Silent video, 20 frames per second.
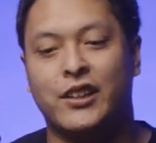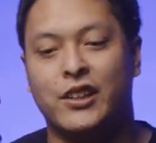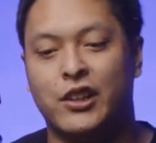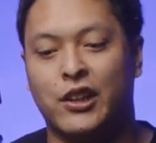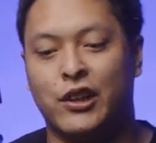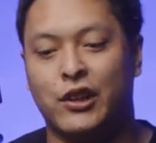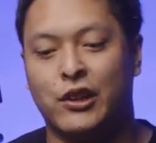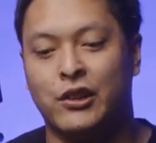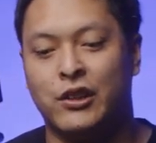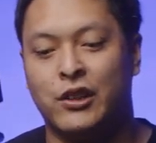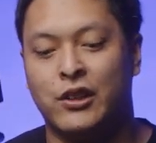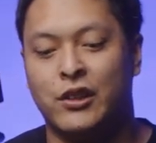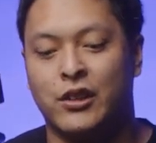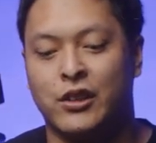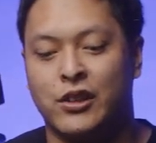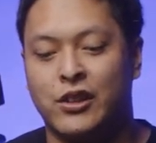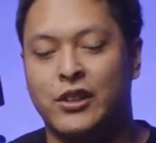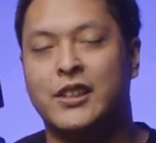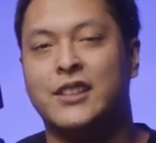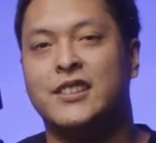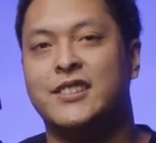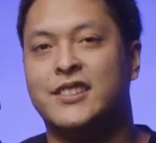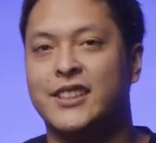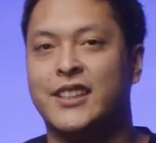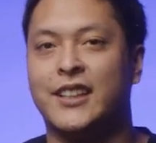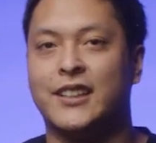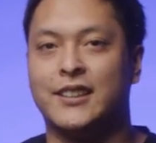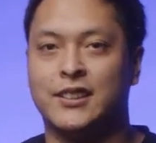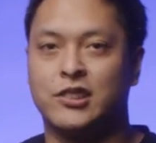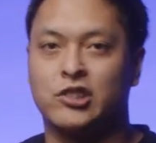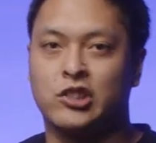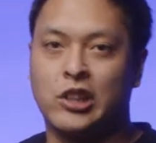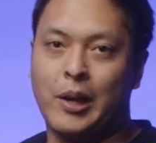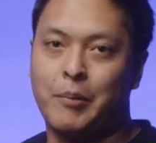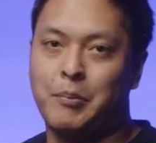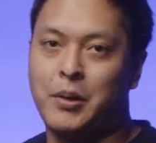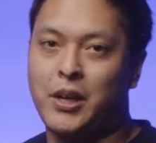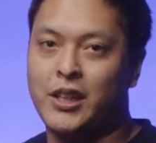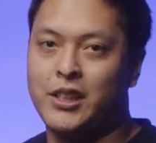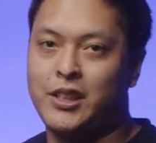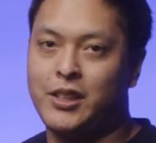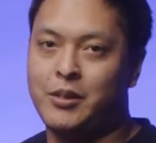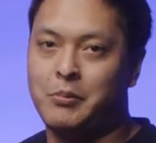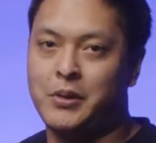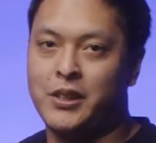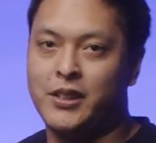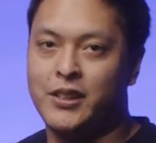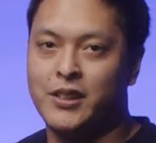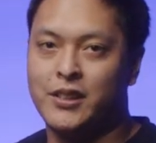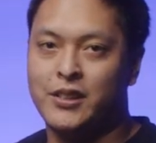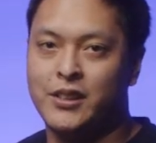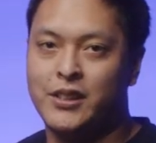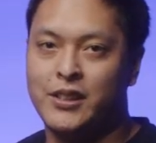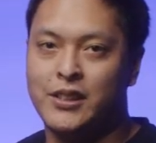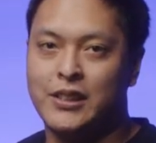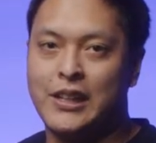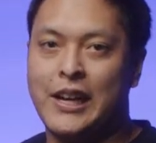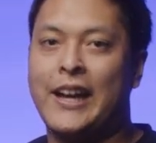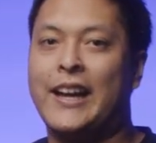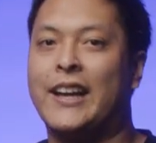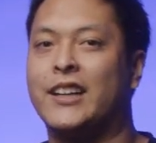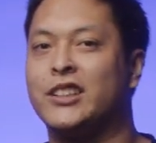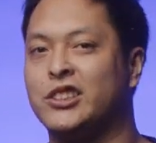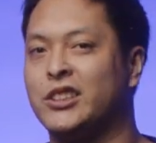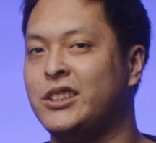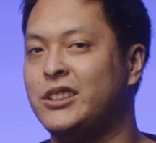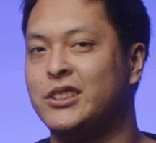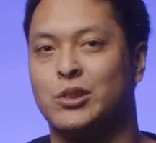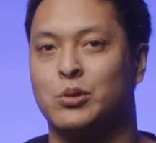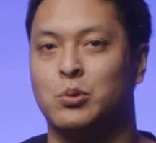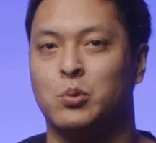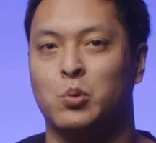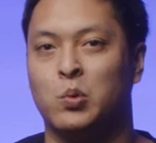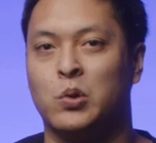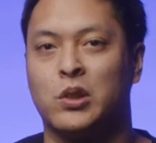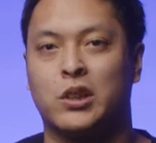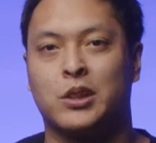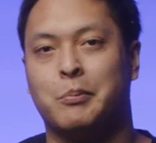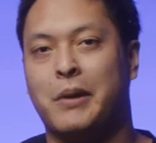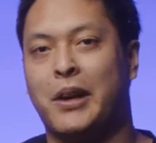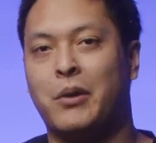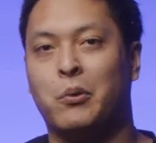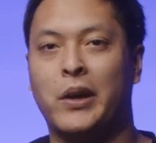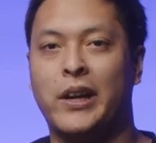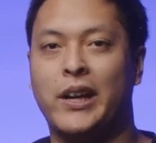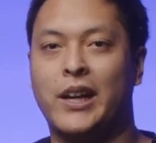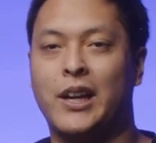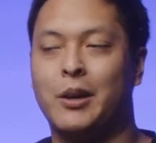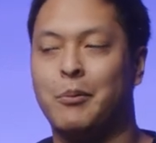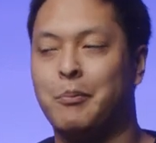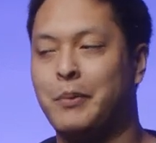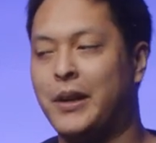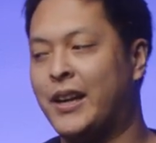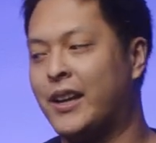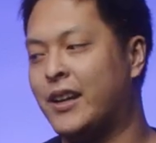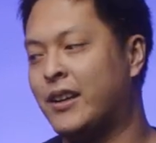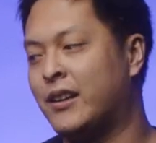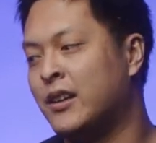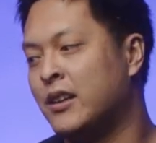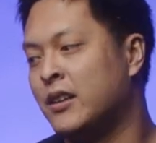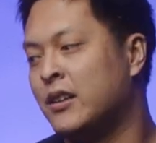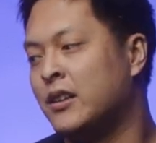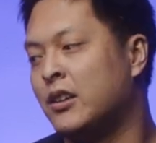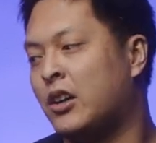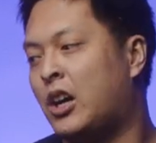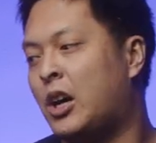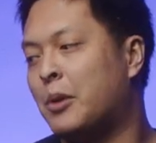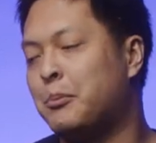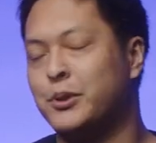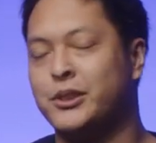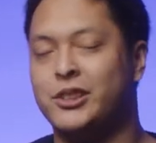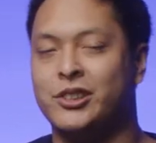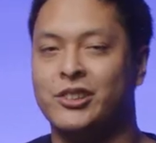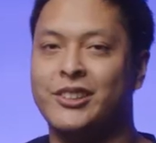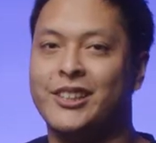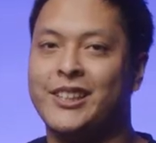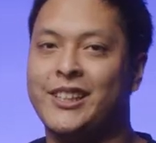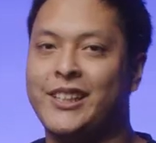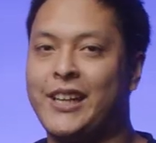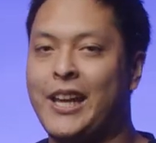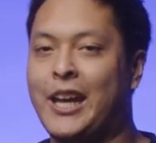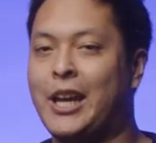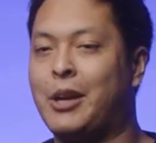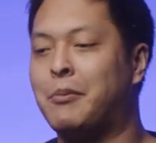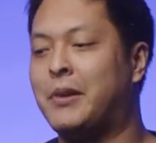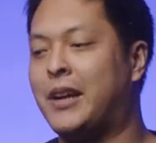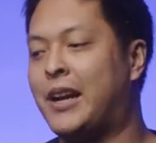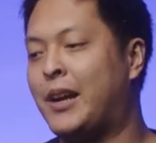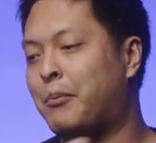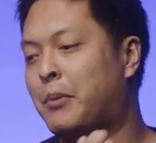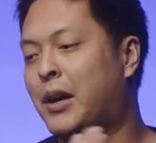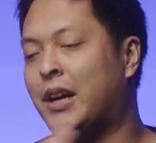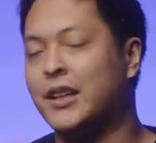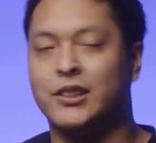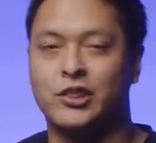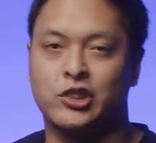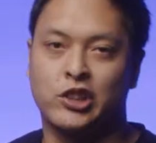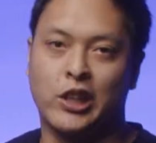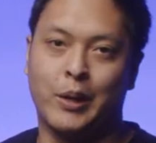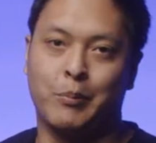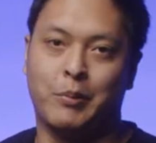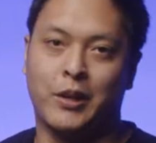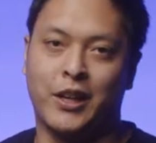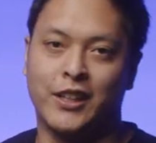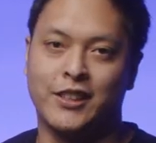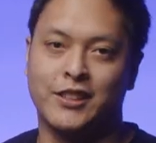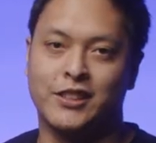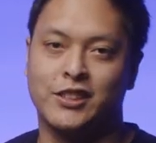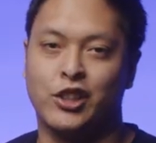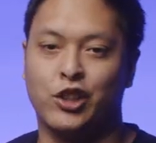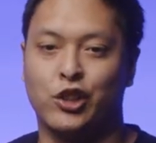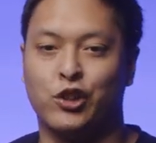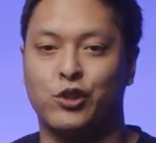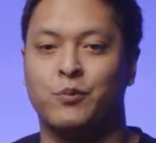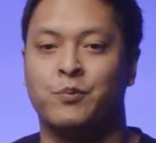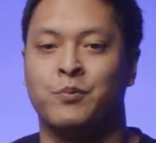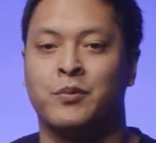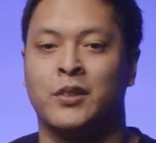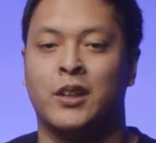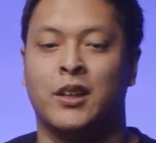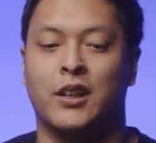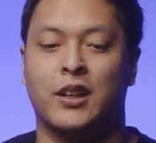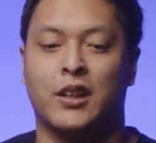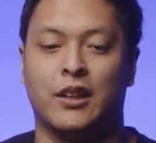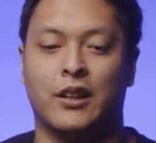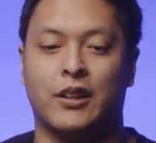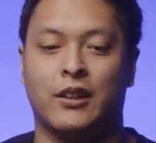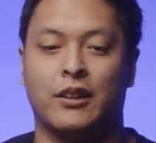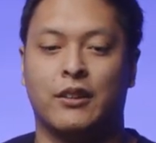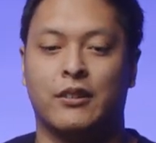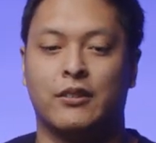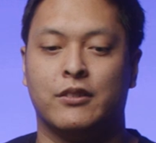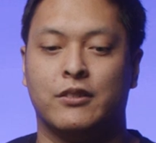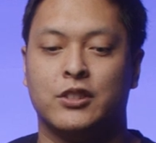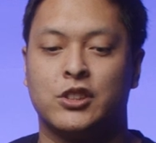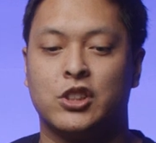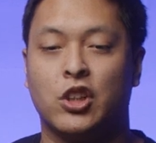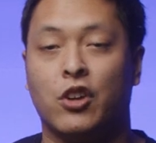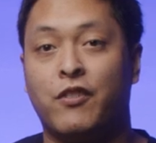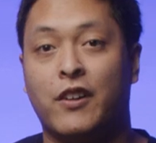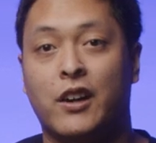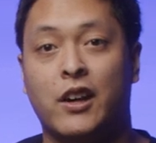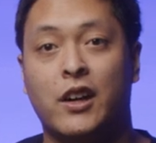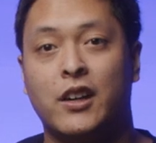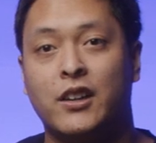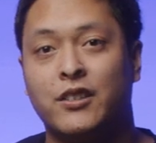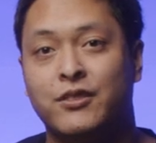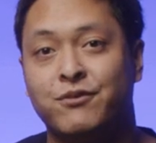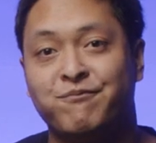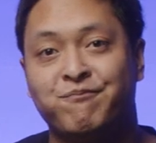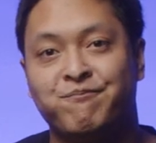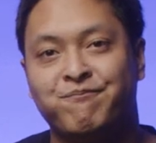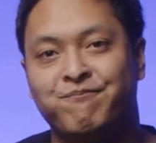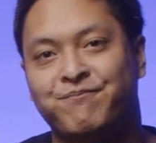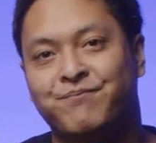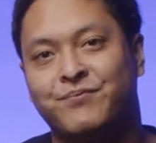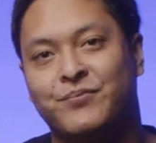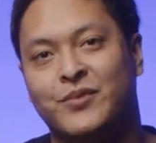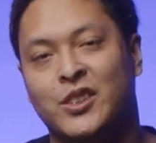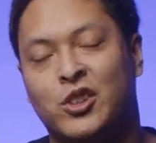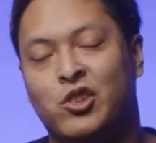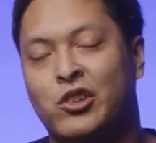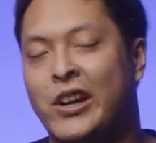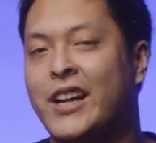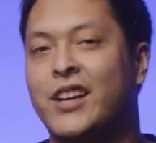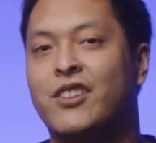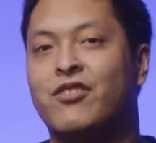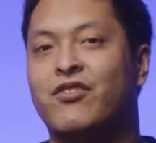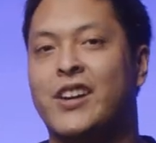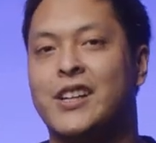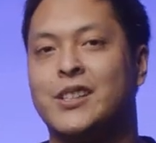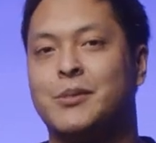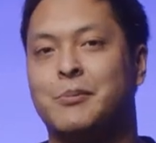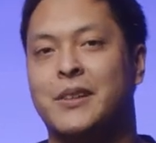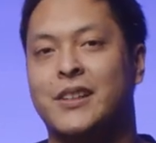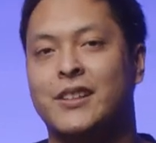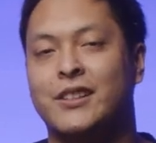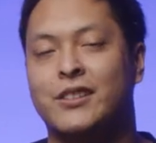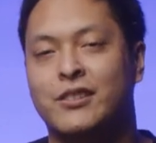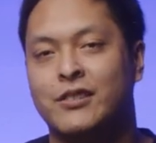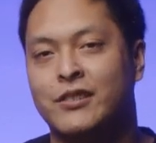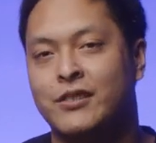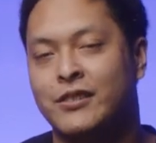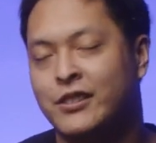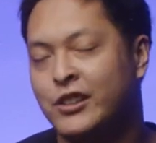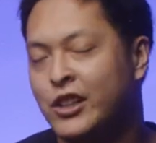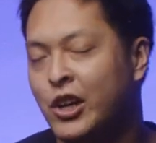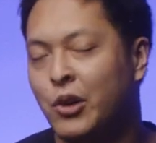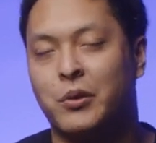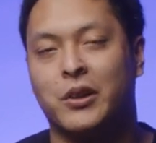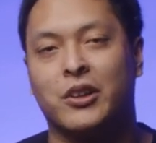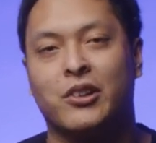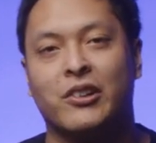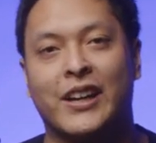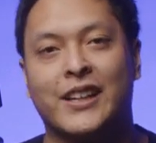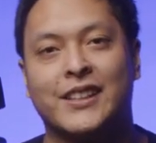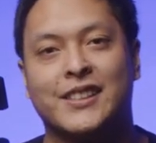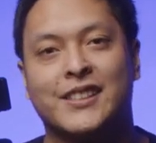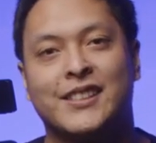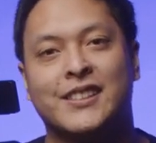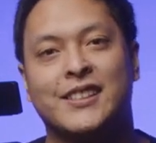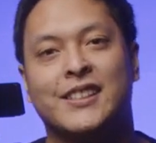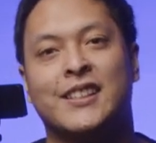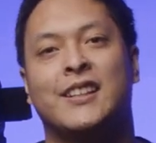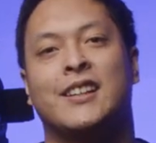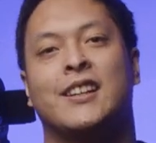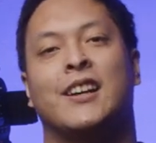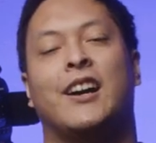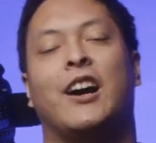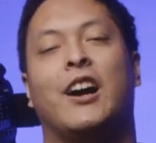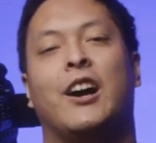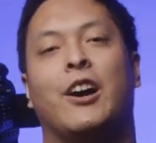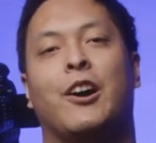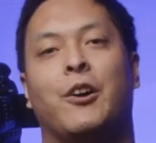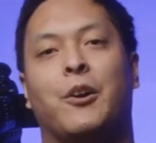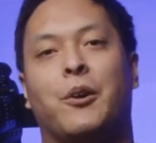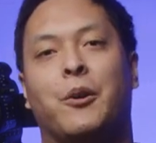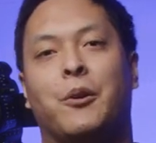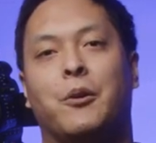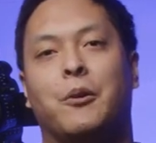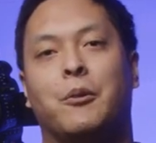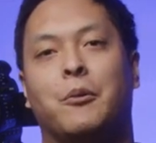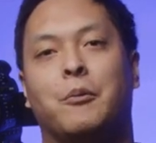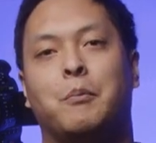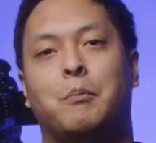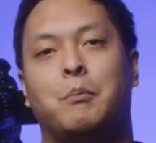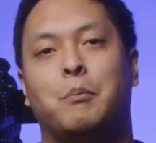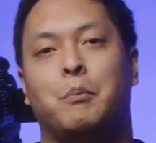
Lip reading: you know, you need to get this tripod immediately. I actually just worked my way up and opportunity came and I bought the tripod. So far, great investment, no regrets. But